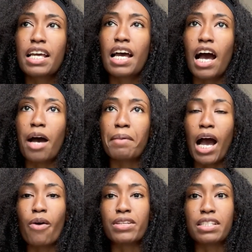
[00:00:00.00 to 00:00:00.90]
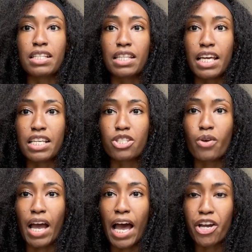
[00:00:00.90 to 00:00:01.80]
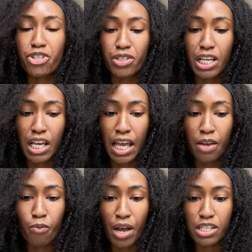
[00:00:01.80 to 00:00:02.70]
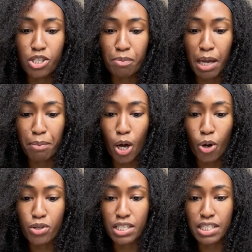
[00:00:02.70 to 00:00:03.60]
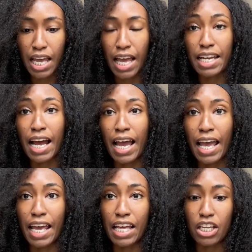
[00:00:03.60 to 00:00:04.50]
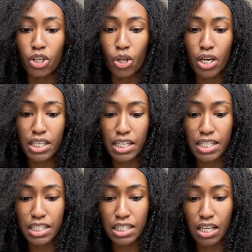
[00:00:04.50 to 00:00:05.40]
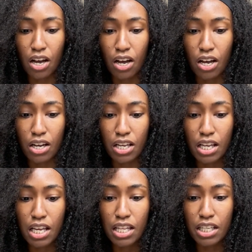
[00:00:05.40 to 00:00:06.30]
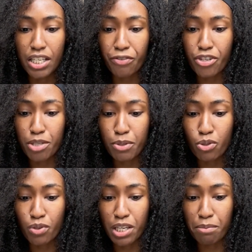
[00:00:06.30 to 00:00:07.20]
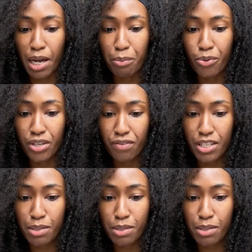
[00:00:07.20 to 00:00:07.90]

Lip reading: How was the thing? So I actually went to my posts and I looked and saw the difference between my previous